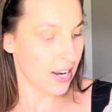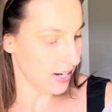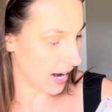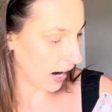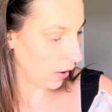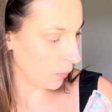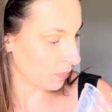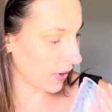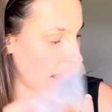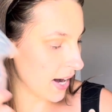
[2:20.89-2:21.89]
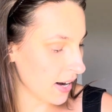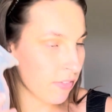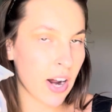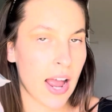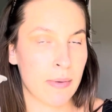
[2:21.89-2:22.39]
Now, I never
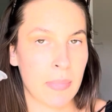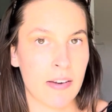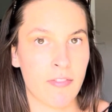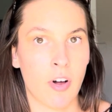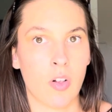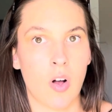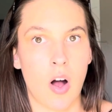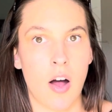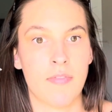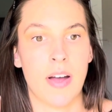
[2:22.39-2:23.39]
had mine fall off.